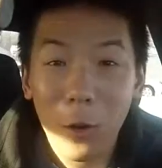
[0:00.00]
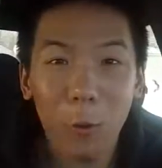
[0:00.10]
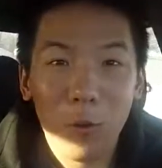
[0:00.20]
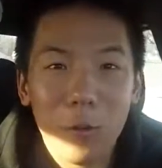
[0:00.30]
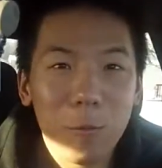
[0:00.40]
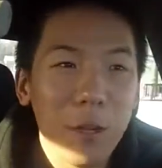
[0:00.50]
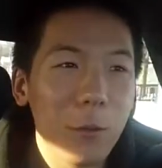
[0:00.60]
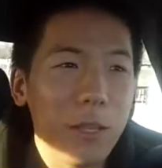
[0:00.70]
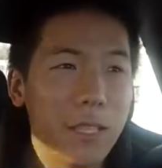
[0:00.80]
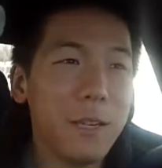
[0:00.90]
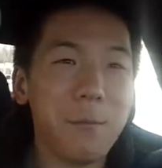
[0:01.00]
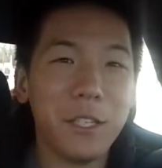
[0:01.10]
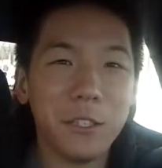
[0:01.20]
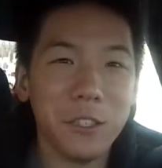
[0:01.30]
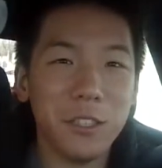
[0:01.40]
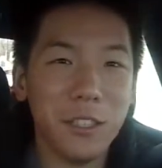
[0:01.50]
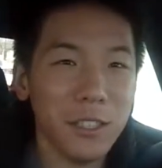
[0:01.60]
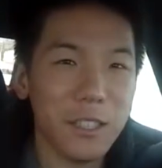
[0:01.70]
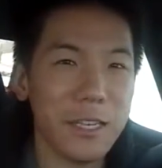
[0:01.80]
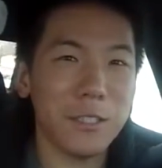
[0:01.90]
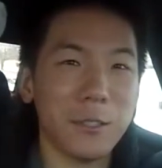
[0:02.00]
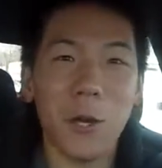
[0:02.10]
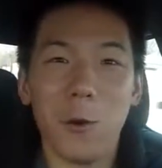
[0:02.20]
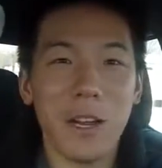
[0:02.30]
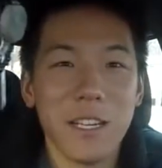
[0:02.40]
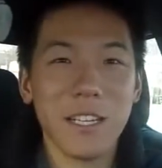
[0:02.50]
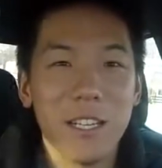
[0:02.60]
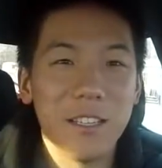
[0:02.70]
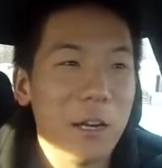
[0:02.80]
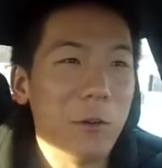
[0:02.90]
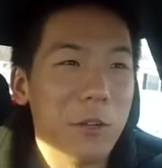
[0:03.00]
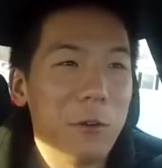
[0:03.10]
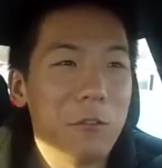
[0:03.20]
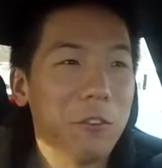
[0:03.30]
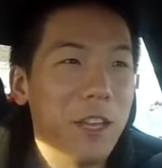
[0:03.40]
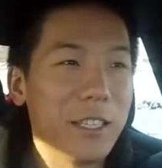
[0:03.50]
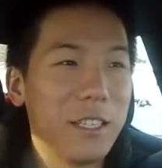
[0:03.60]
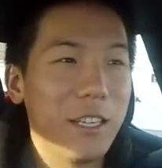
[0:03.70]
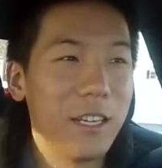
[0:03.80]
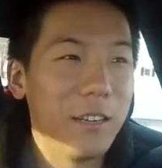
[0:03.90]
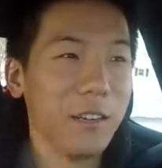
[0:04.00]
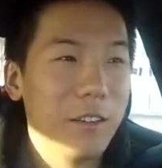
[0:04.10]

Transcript: Oh, by the way, did I mention he has no idea that we're going flying today?